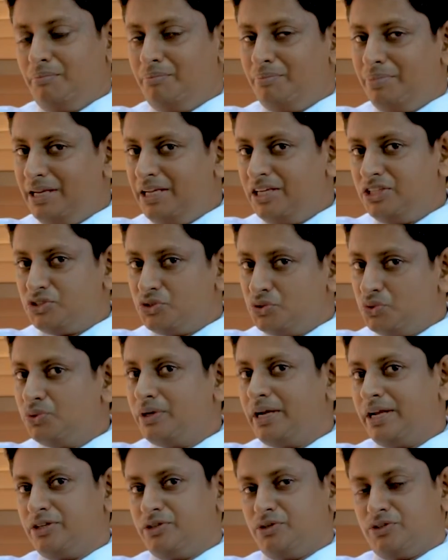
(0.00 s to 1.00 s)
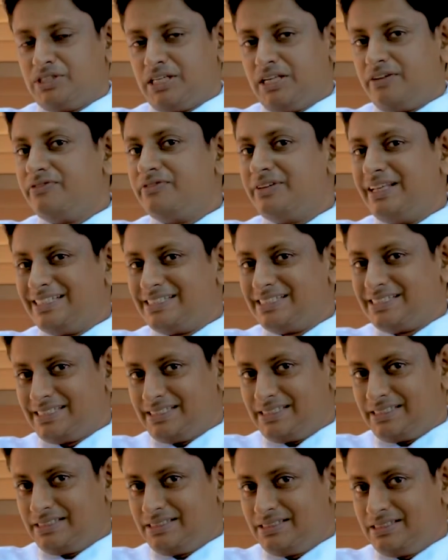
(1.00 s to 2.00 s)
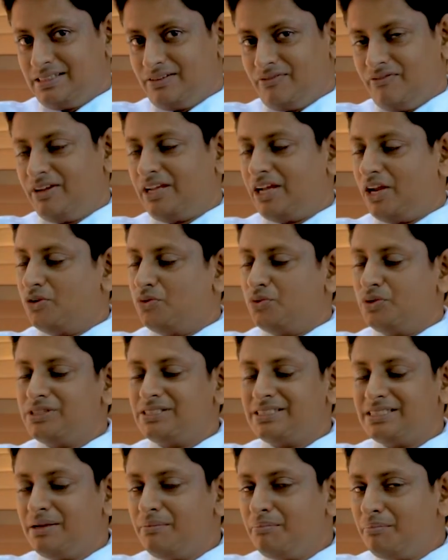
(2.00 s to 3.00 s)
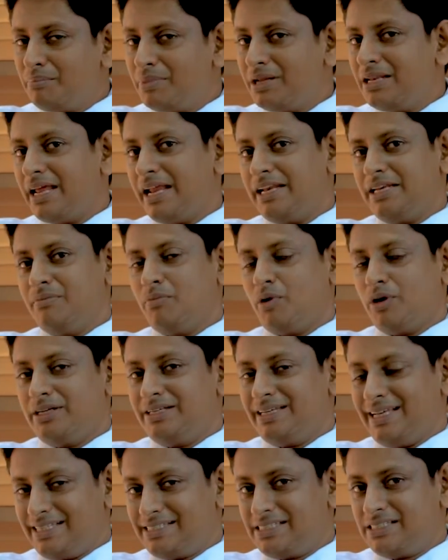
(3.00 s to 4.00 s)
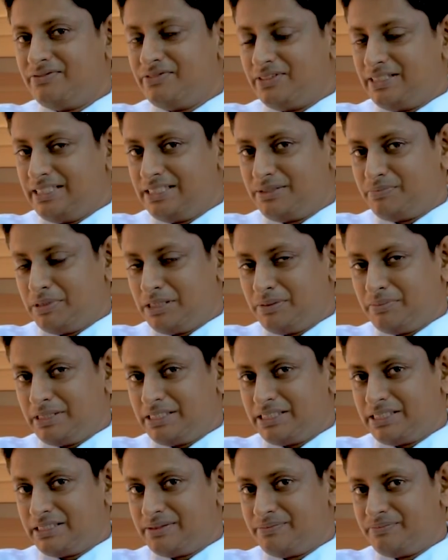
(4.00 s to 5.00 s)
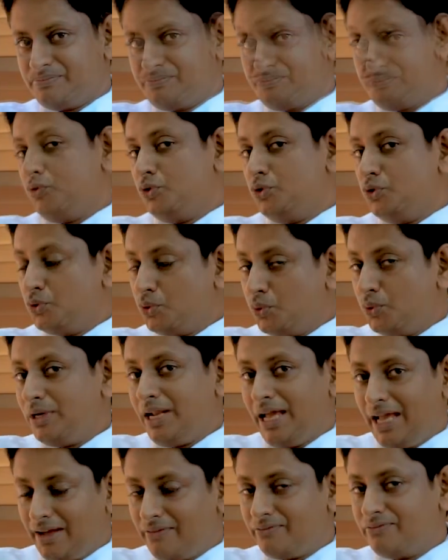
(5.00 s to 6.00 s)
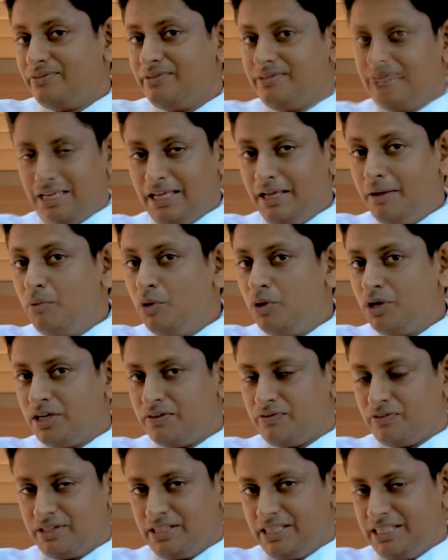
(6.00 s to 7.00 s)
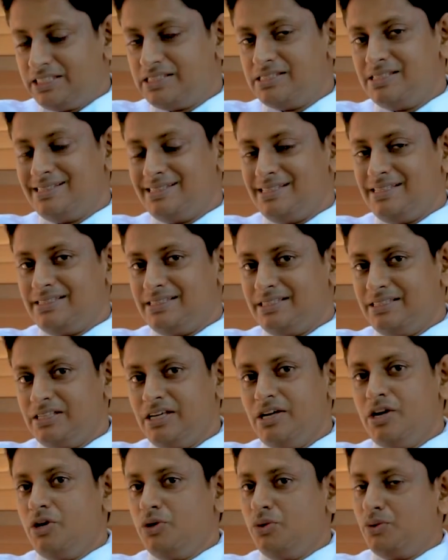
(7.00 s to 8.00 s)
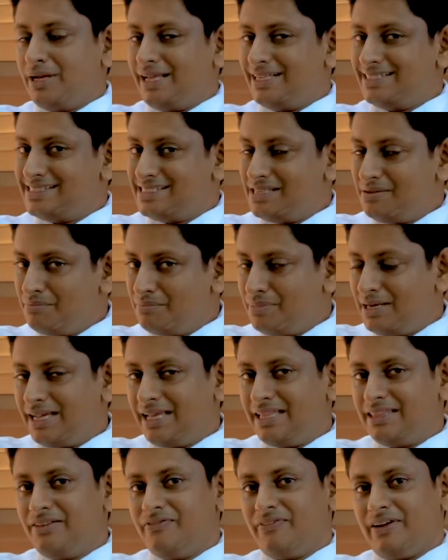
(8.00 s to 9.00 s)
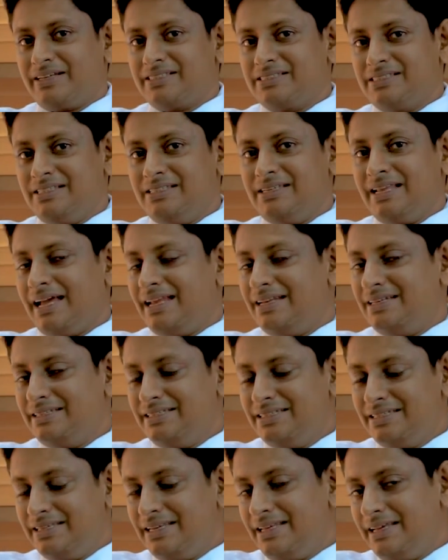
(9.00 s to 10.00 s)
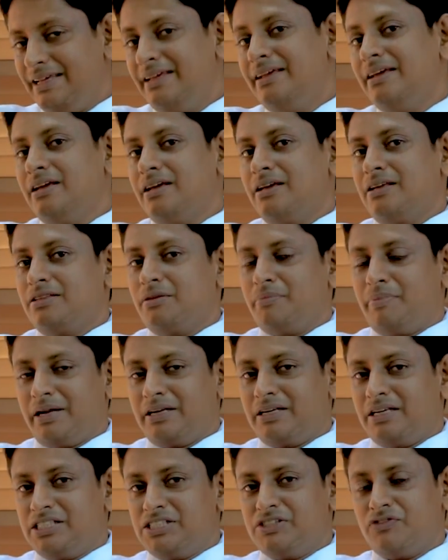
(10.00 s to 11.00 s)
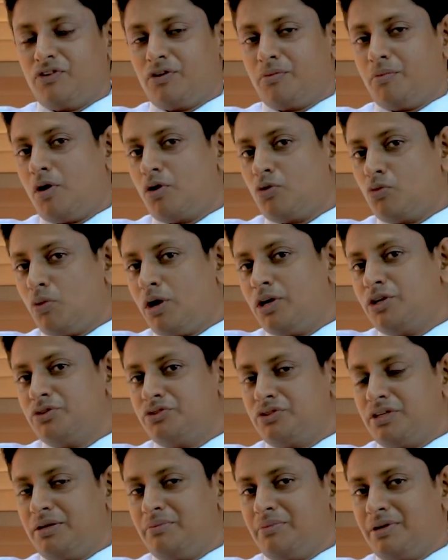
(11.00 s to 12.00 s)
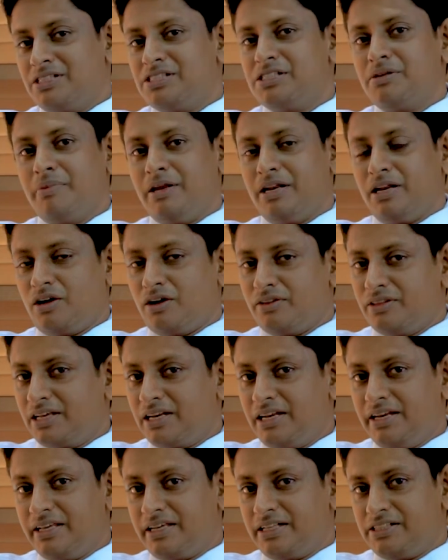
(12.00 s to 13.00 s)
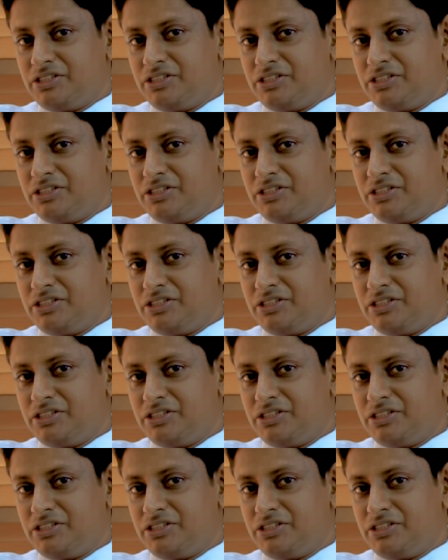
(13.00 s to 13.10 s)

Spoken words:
please do get yourself tested. We can do a simple antibody test for this purpose. If you don't have immunity for these diseases, you can simply get the vaccine and delay the pregnancy for about 1 to 3 months depending on the clinical